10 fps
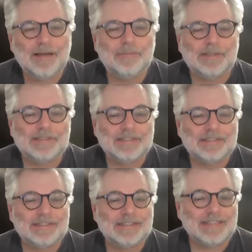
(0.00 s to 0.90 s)
but since
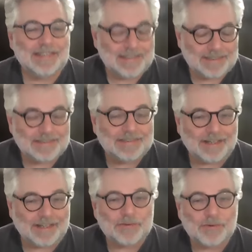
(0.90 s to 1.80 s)
this is
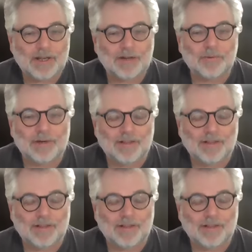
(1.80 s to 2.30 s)
an introductory